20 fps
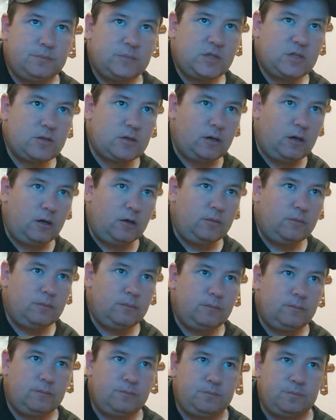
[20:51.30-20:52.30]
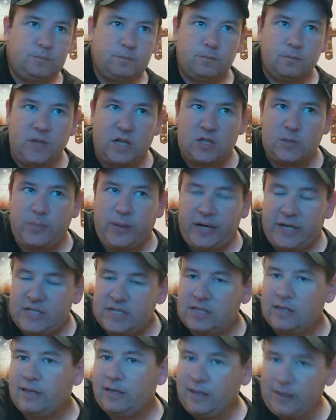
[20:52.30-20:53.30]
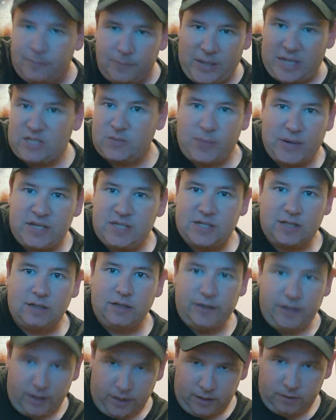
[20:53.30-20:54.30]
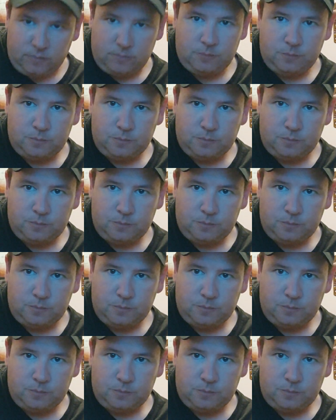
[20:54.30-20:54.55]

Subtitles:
So, that's basically it.